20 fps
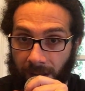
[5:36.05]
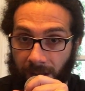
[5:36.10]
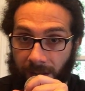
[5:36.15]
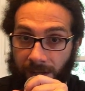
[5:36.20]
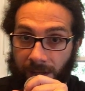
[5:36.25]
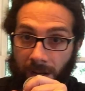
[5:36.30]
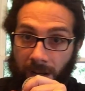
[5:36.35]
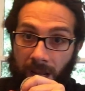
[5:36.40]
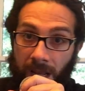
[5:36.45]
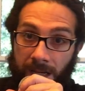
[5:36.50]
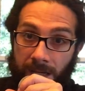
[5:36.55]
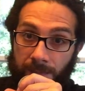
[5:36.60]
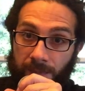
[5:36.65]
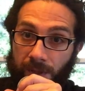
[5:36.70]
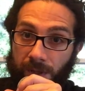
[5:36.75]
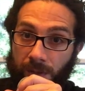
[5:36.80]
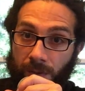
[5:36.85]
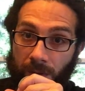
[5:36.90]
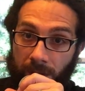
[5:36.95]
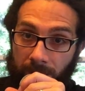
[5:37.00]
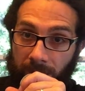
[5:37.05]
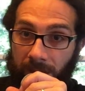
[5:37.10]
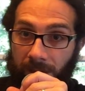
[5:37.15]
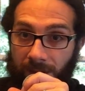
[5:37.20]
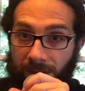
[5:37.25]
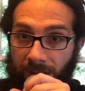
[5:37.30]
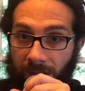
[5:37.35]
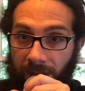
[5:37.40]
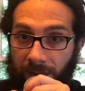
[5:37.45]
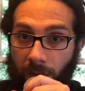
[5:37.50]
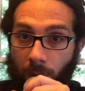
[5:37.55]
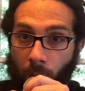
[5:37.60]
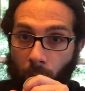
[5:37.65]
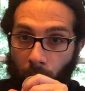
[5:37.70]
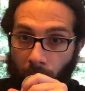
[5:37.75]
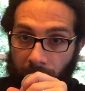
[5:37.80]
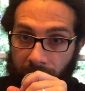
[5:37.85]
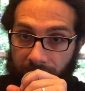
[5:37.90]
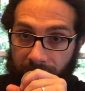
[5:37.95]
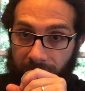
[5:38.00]
So you end up screaming yourself
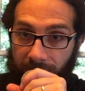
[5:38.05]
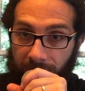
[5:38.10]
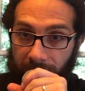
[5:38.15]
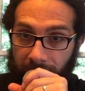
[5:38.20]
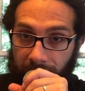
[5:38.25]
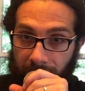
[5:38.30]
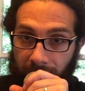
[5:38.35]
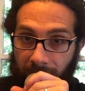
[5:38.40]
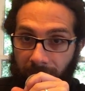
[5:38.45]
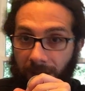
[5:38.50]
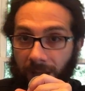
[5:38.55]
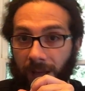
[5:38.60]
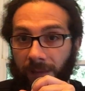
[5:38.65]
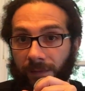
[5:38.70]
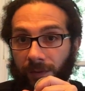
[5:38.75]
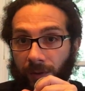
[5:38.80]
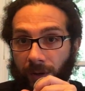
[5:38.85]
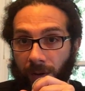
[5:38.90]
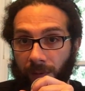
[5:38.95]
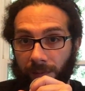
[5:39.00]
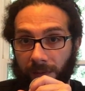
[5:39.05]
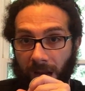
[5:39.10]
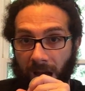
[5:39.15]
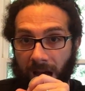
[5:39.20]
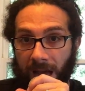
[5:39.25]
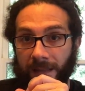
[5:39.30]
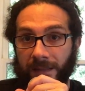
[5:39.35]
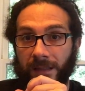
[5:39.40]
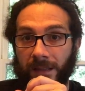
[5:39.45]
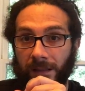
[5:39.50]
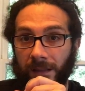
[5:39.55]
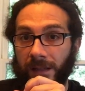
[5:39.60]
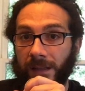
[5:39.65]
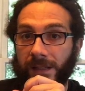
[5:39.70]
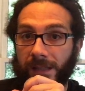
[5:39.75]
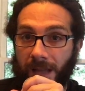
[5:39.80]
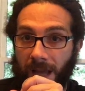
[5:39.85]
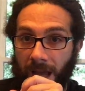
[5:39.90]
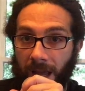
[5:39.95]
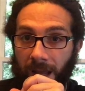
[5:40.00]
hoarse if you don't constantly
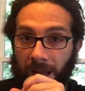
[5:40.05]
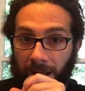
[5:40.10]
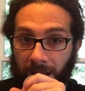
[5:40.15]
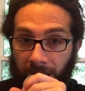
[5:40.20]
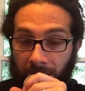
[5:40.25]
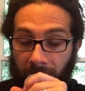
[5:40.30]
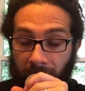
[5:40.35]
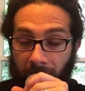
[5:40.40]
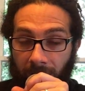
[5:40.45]
say,